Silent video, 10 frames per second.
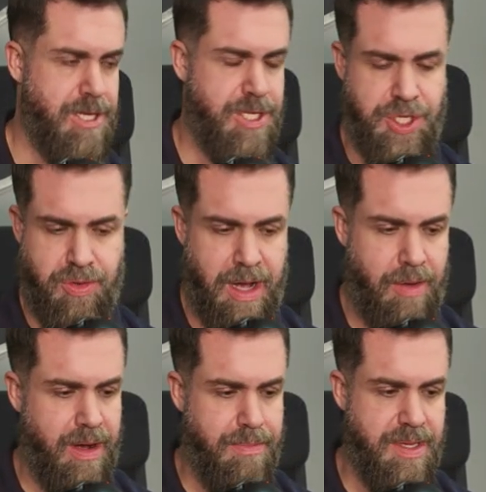She's trying to
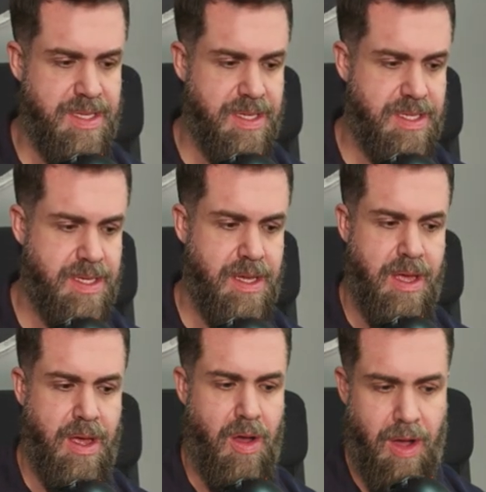run a business.
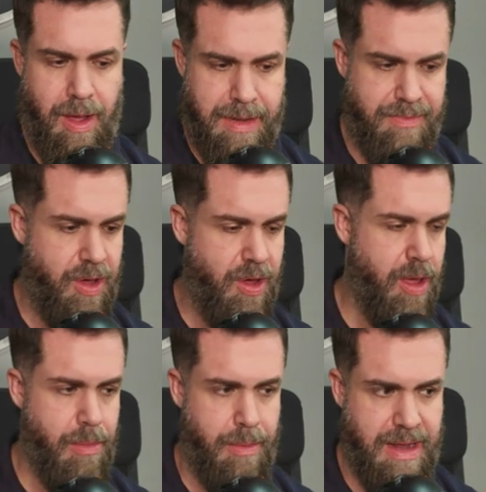I'm never
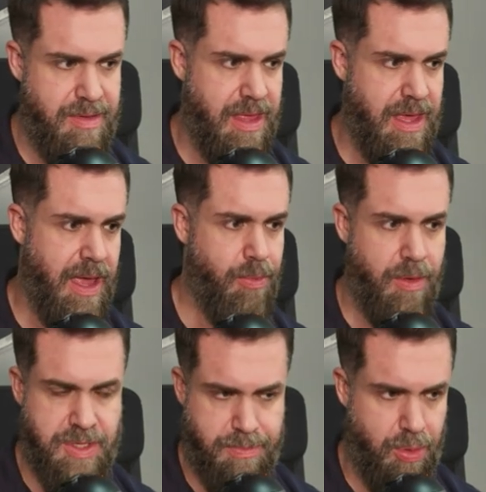home. I'm never there. I'm
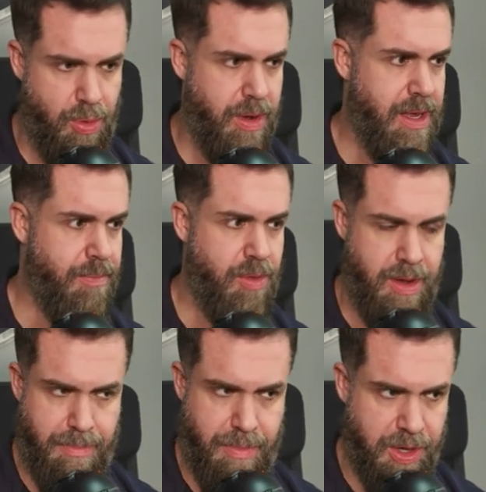not supporting. I'm
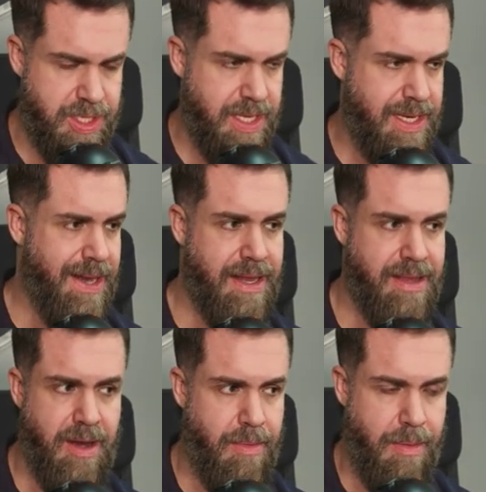not emotionally
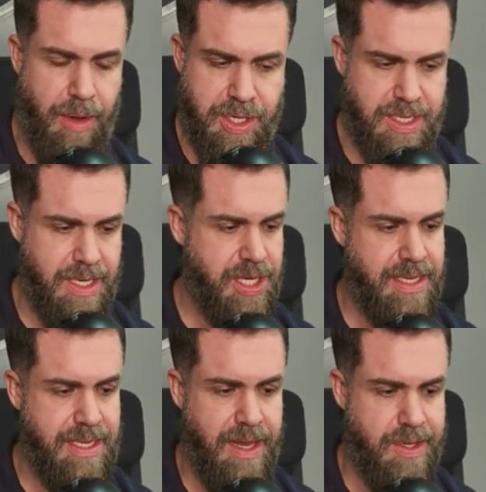connected. I'm emotionally
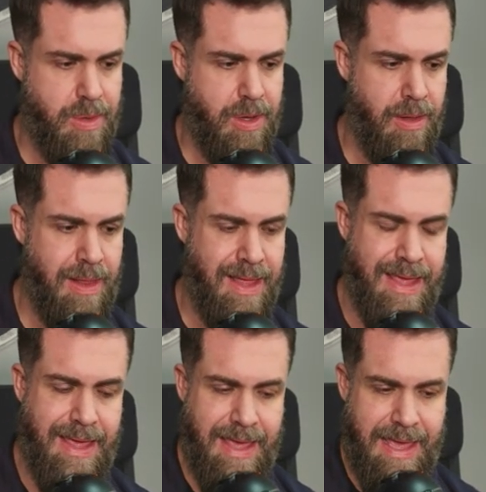checked out as well.
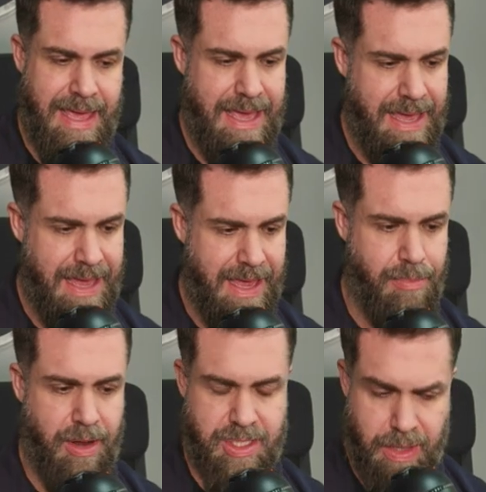
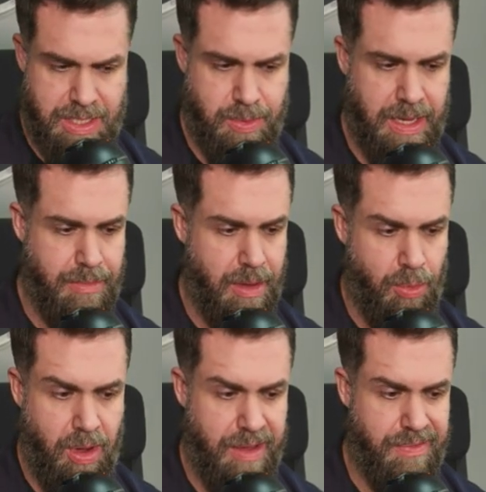And by 2020, my
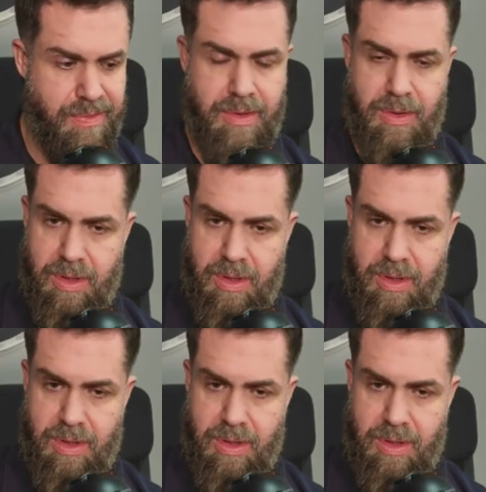wife